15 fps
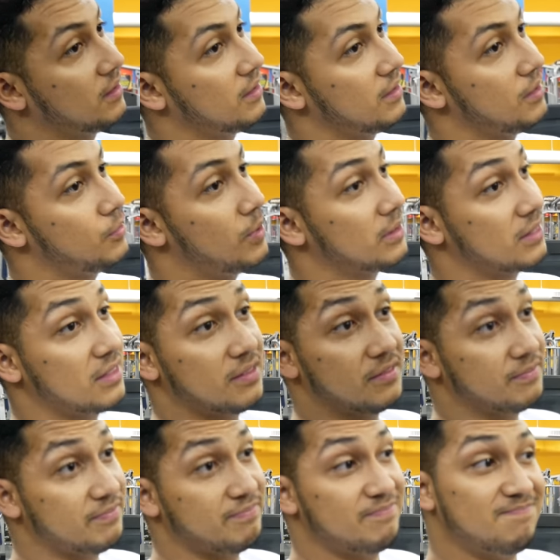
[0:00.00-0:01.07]
you want the
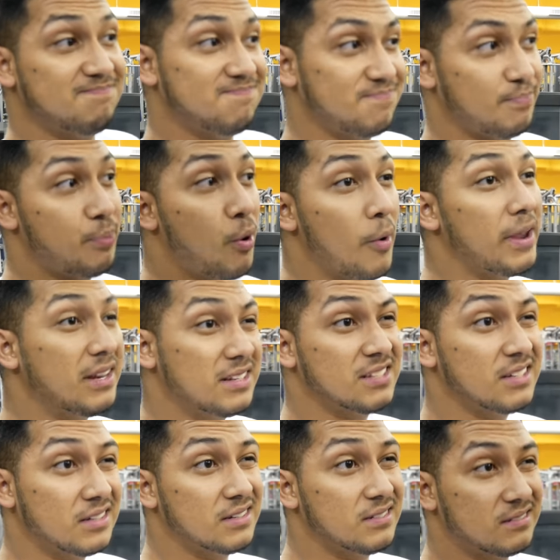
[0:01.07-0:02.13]
point
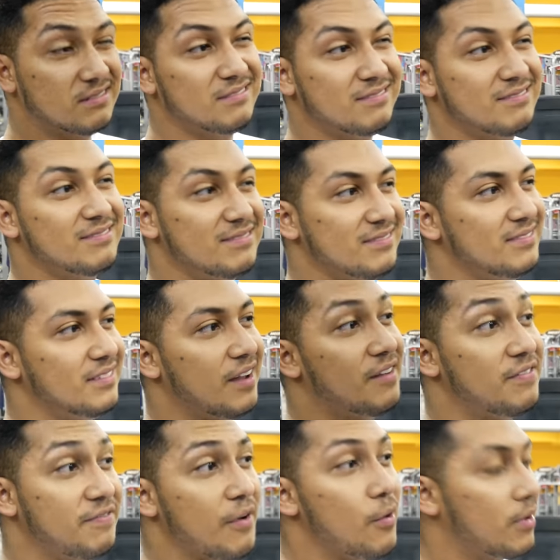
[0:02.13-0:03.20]

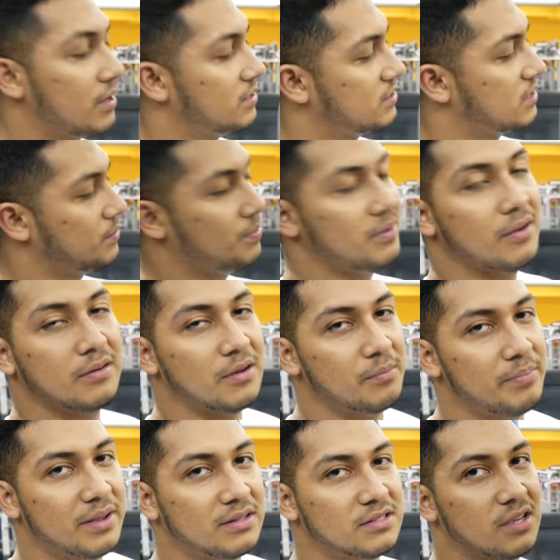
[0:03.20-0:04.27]
of focus to be on your
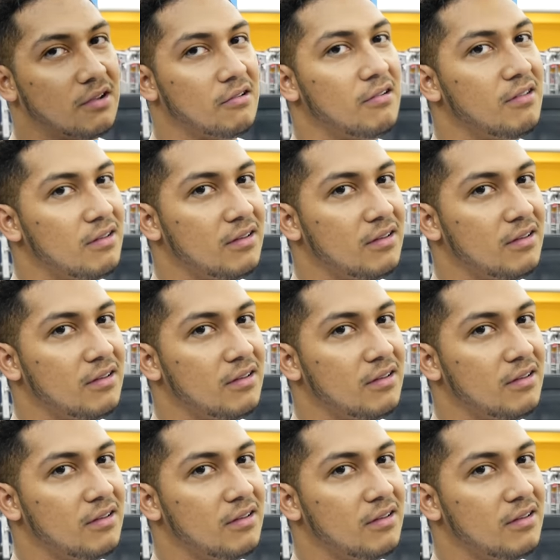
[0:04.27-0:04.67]
big toe.